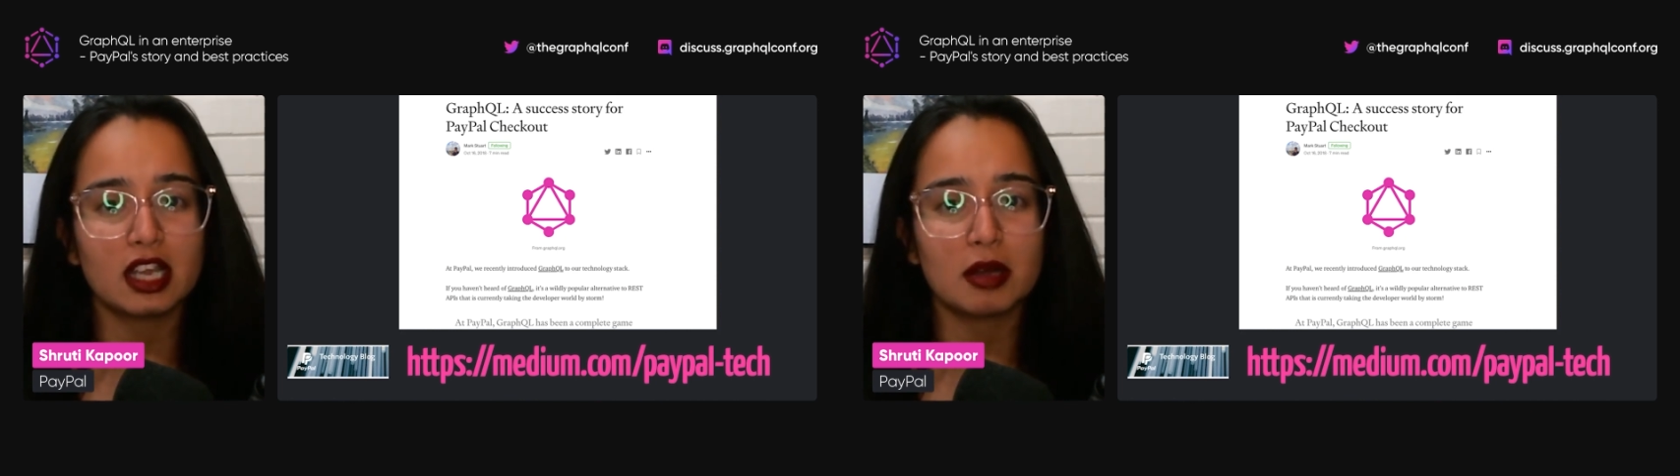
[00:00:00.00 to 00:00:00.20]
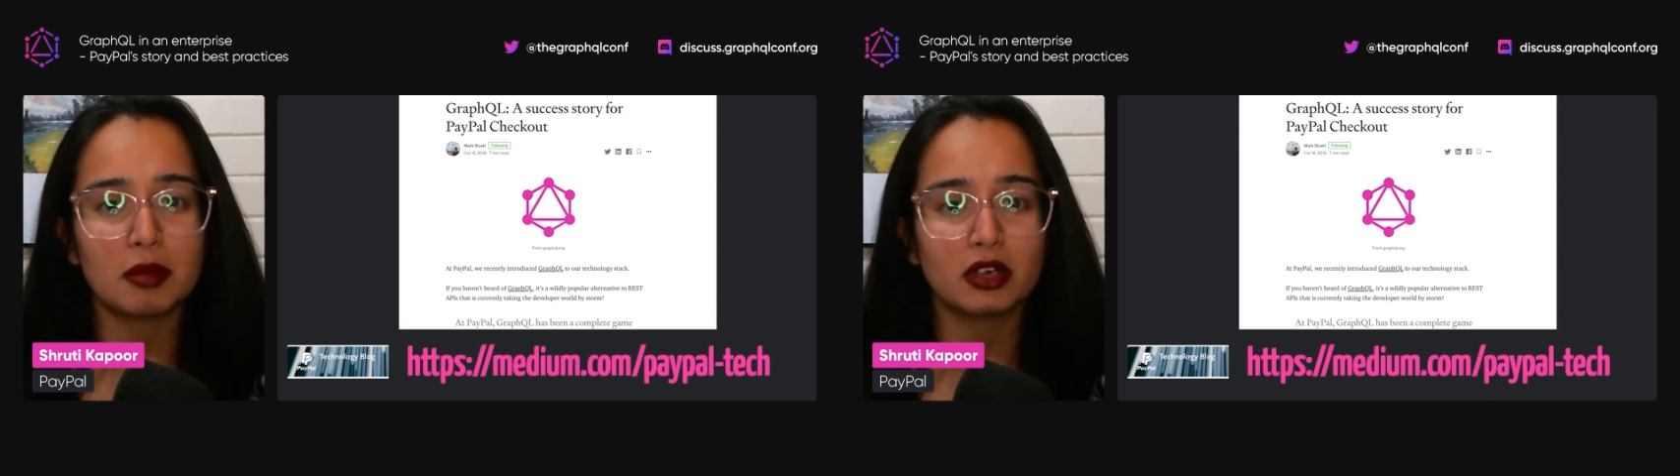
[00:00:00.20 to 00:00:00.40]

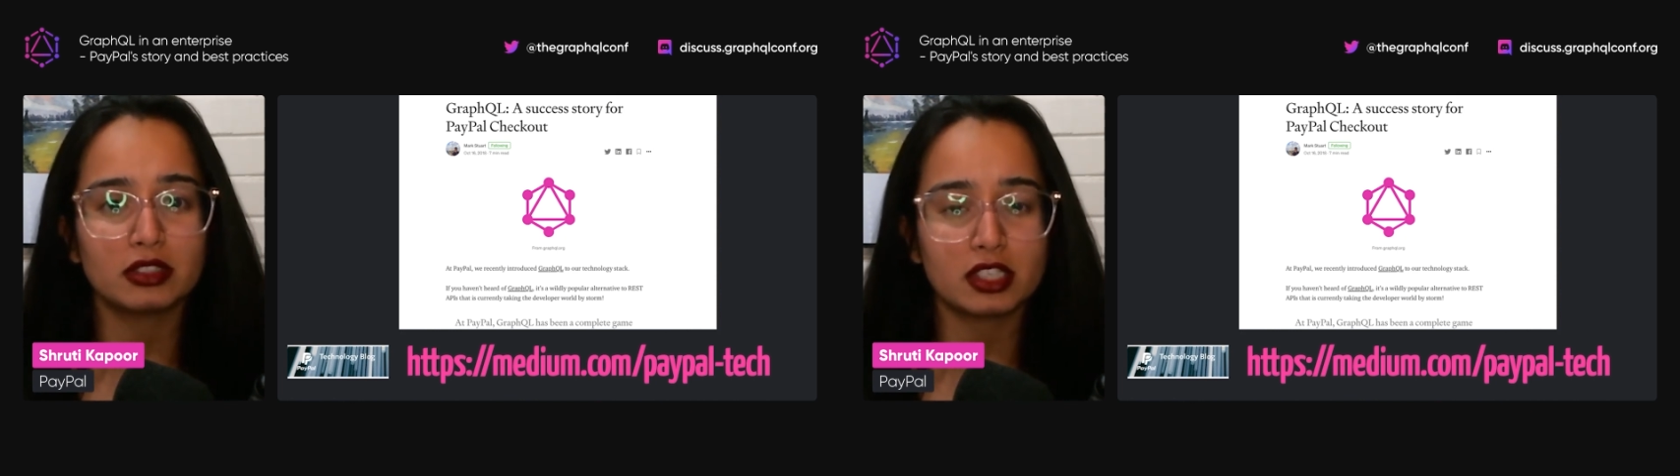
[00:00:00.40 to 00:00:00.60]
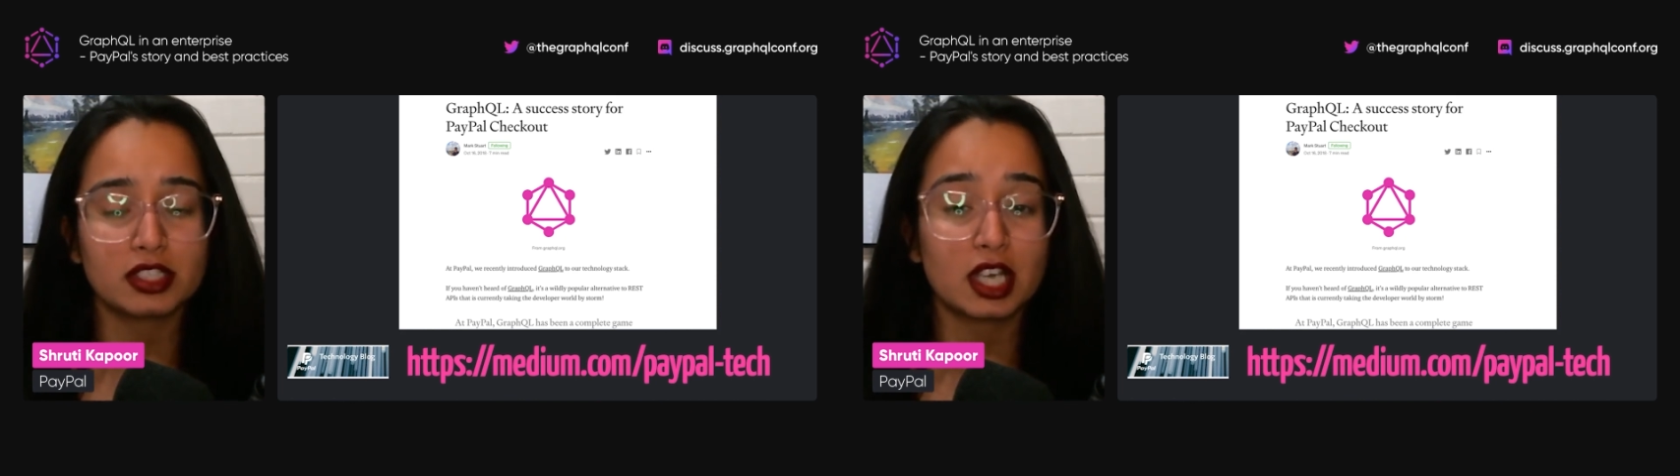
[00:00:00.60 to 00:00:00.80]
about
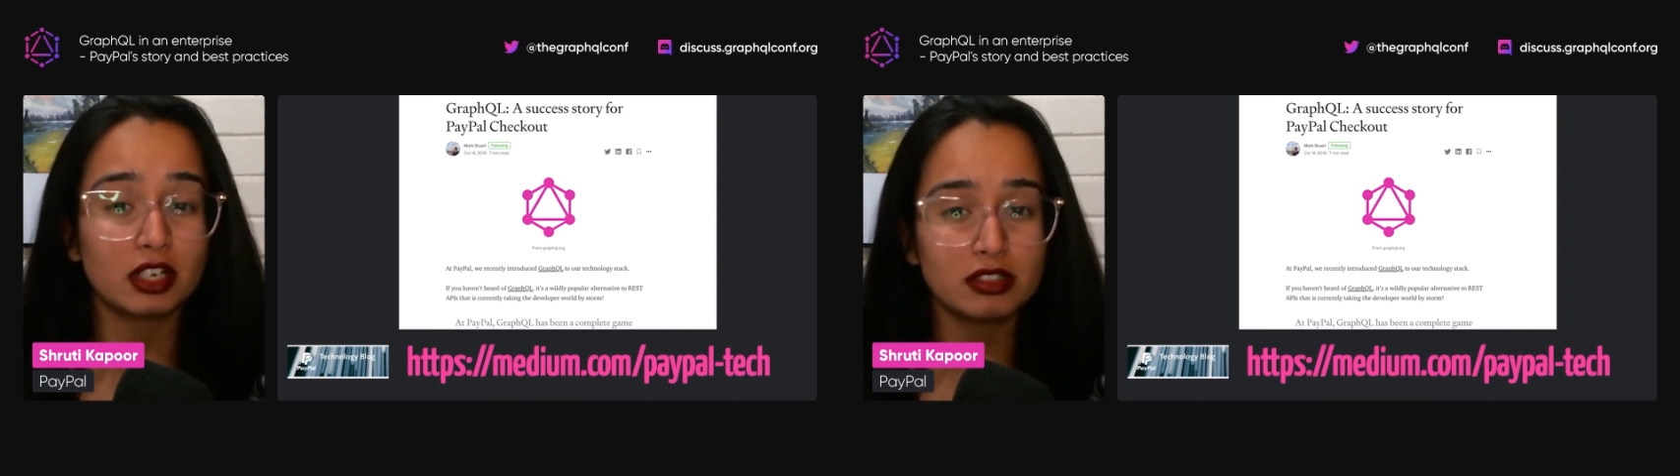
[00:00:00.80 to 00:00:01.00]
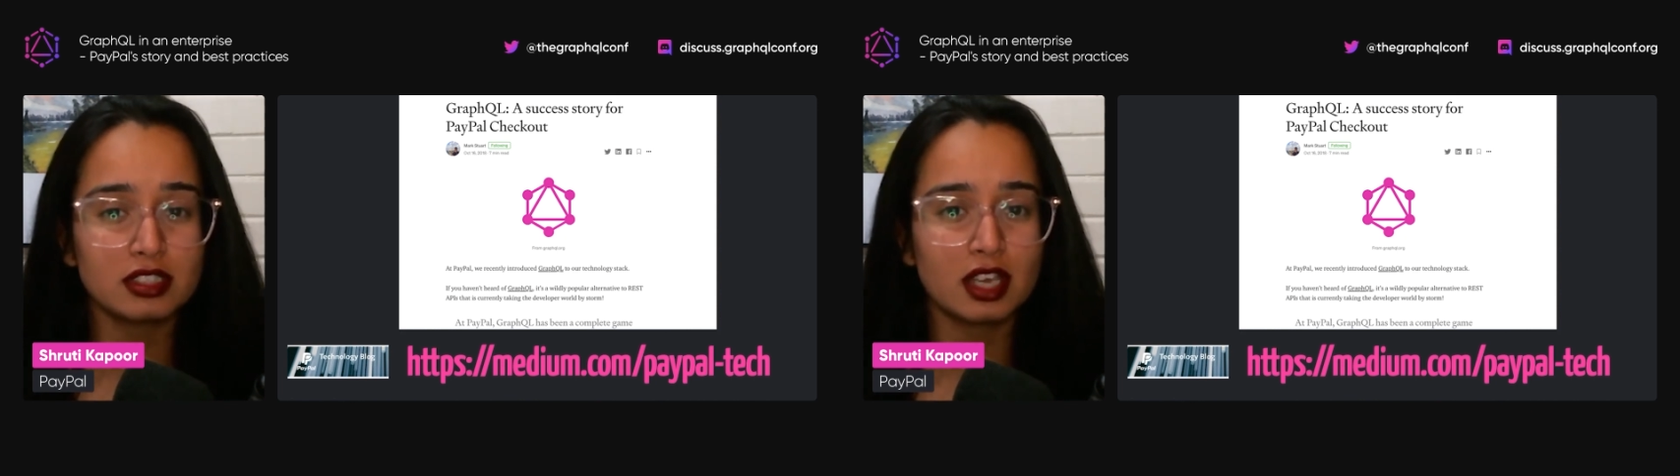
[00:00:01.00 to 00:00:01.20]
the
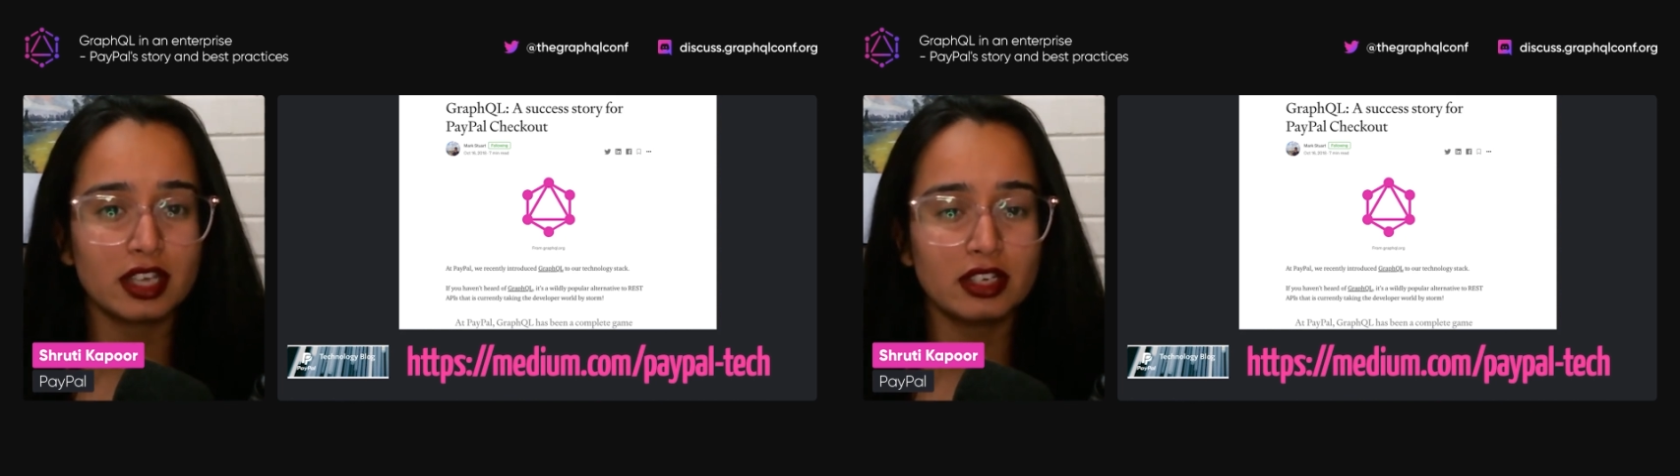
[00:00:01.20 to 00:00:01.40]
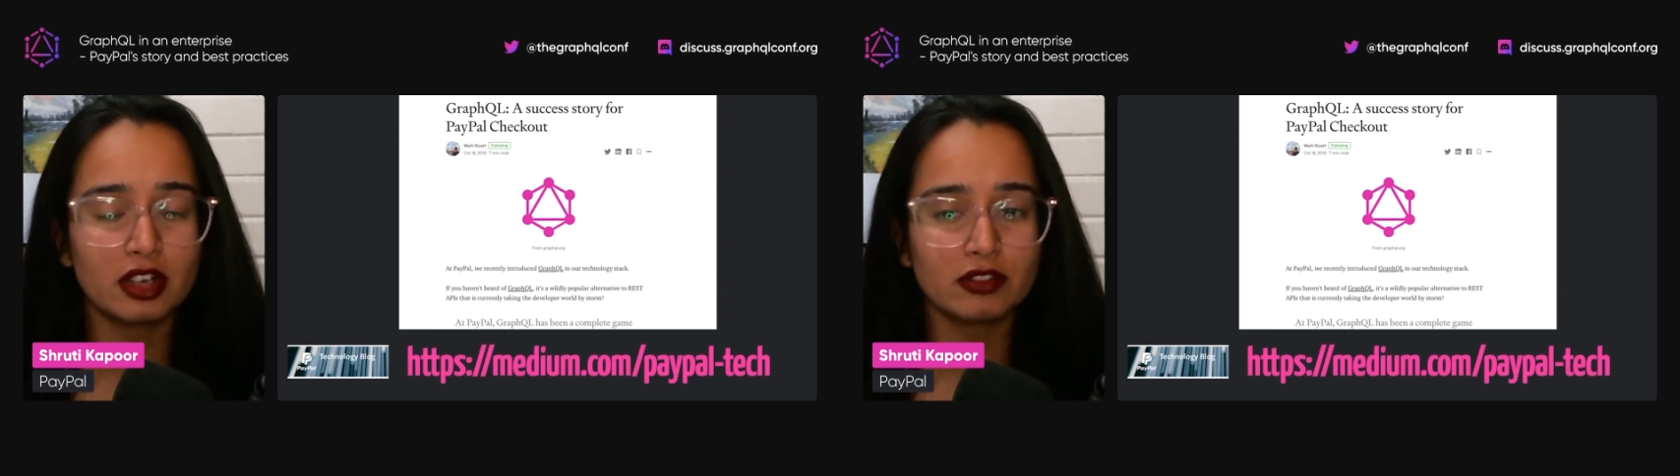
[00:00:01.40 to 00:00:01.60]
checkout
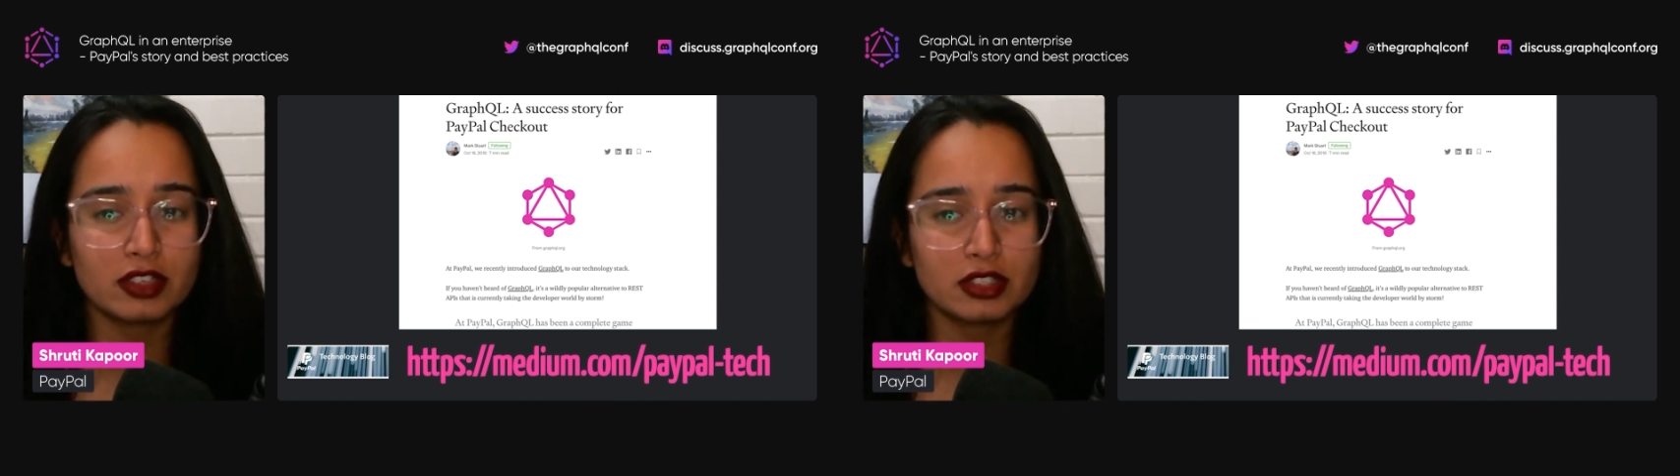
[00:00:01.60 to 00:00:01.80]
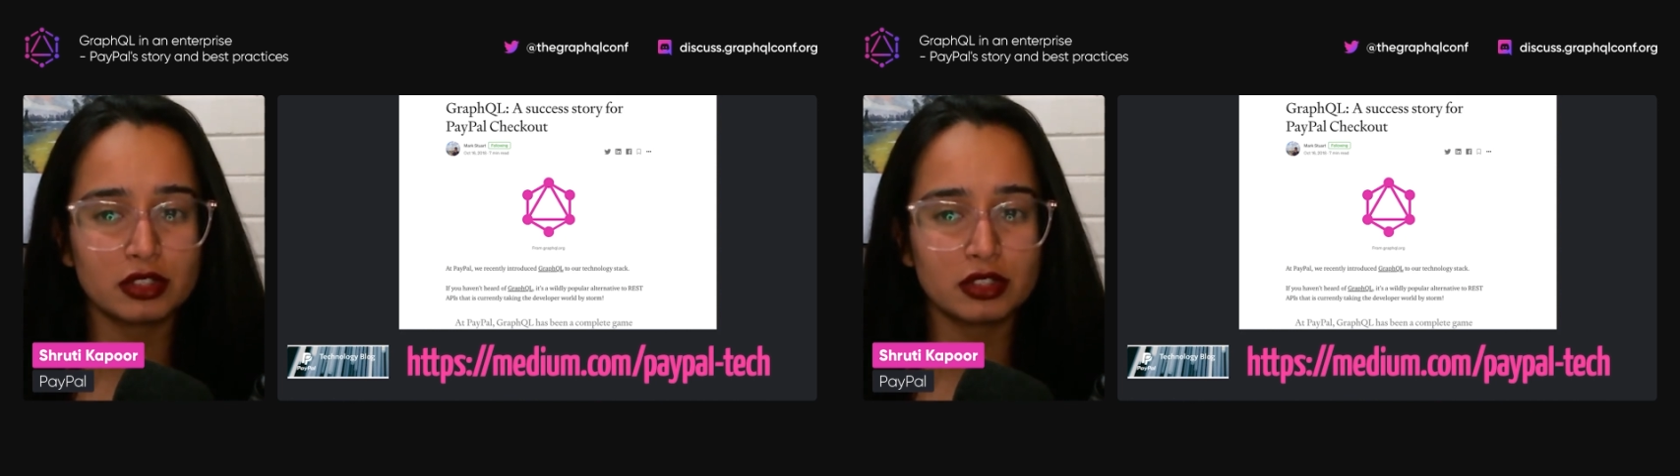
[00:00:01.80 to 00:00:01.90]
side of our